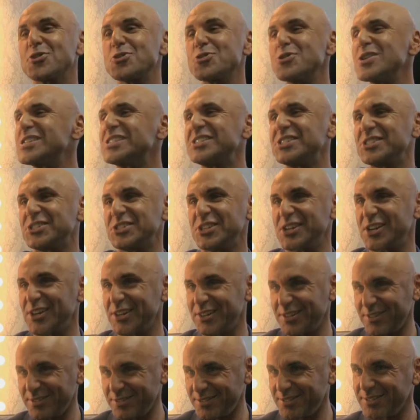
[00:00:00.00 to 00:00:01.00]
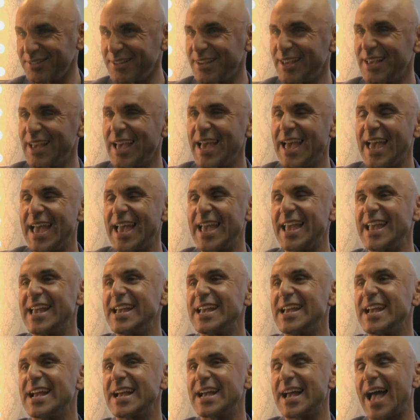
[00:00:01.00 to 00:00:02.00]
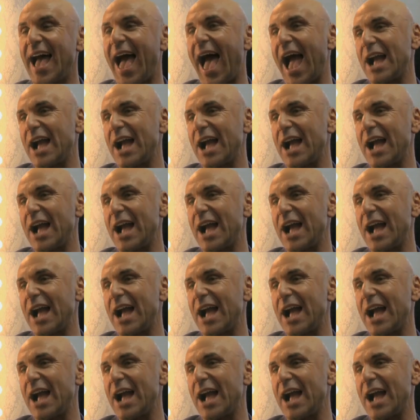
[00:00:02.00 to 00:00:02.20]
Christian, he